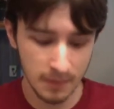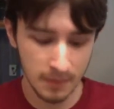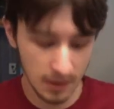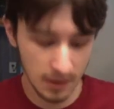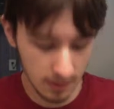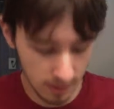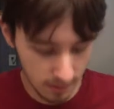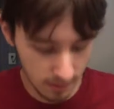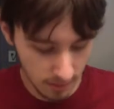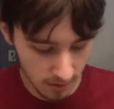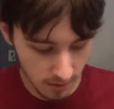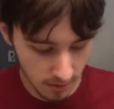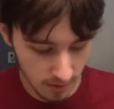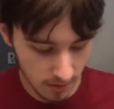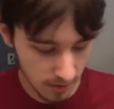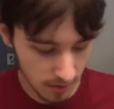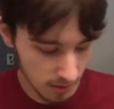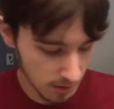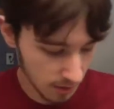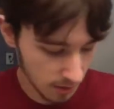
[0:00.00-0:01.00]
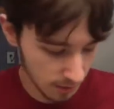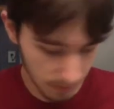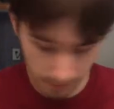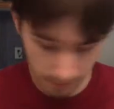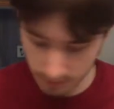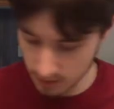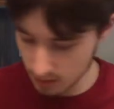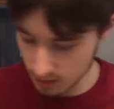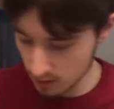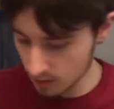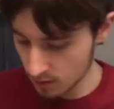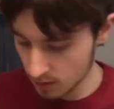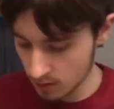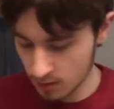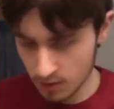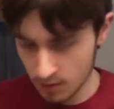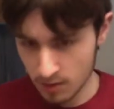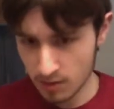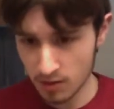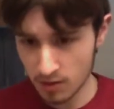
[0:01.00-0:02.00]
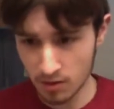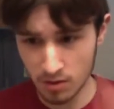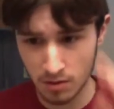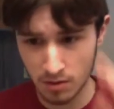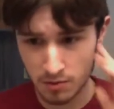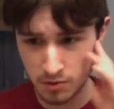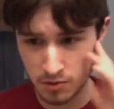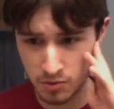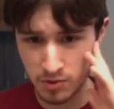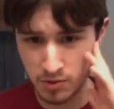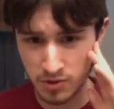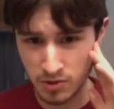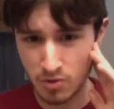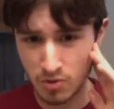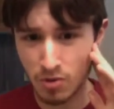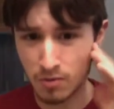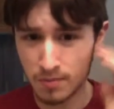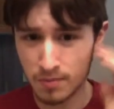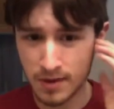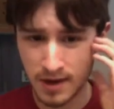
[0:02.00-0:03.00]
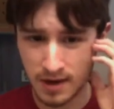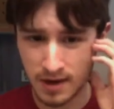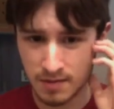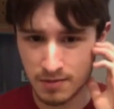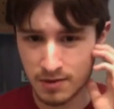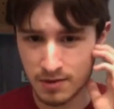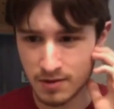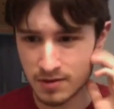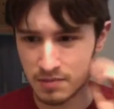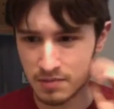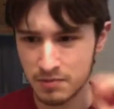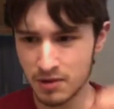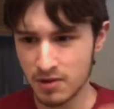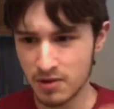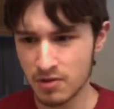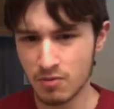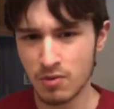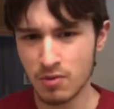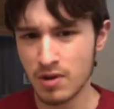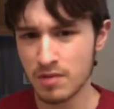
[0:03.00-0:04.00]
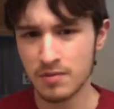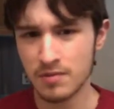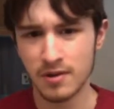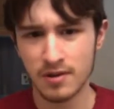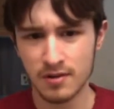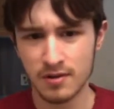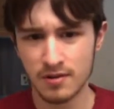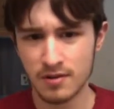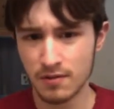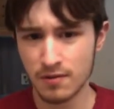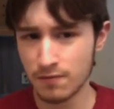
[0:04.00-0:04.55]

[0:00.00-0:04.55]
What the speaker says: and I almost want to hold back because I'm like, wait a minute,